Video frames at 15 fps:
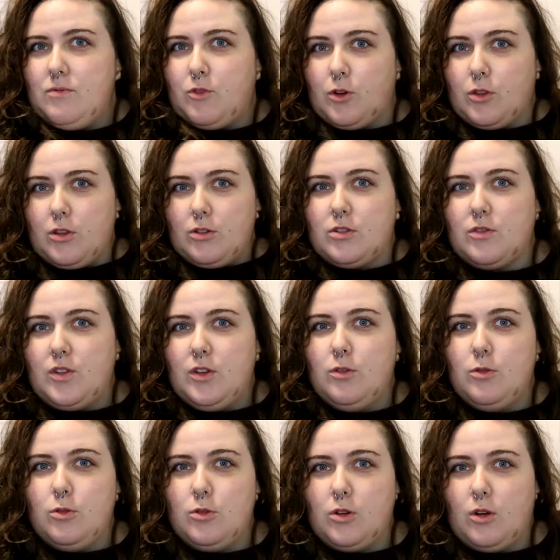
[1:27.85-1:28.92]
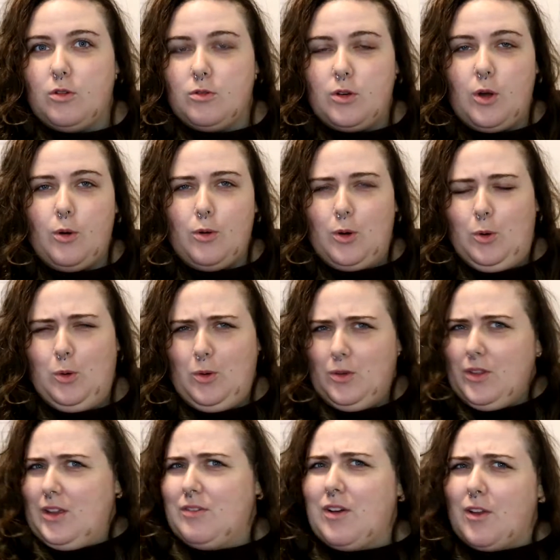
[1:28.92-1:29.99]
for those of you who don't know, who
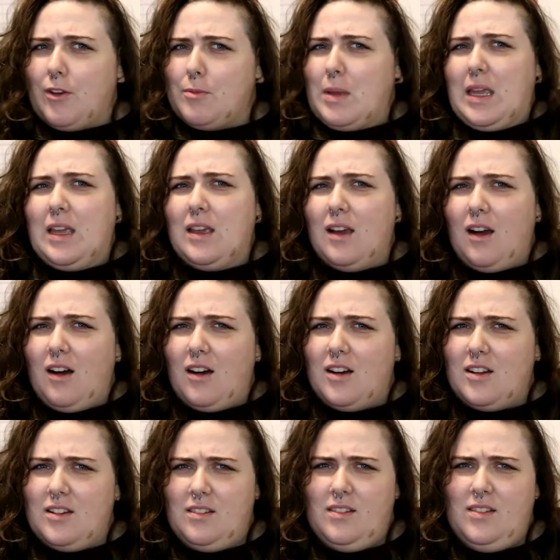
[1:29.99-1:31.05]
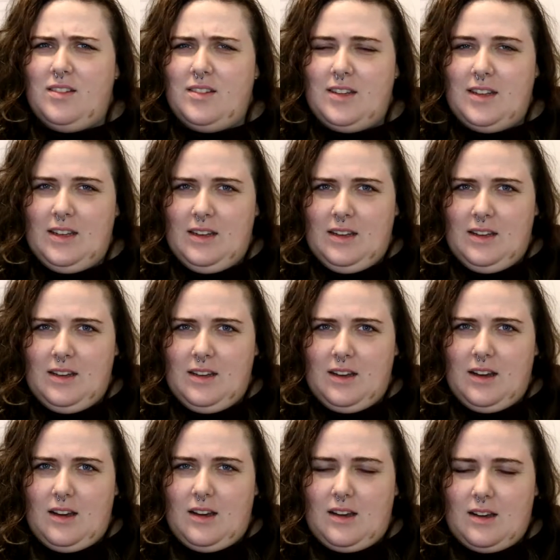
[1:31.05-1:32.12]
only follow me on
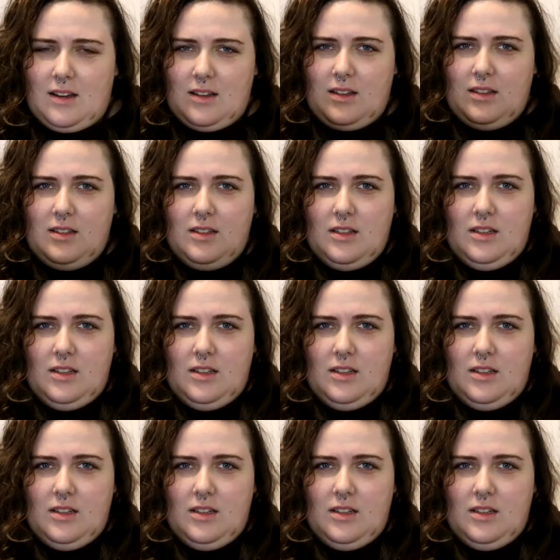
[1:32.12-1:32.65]
uh,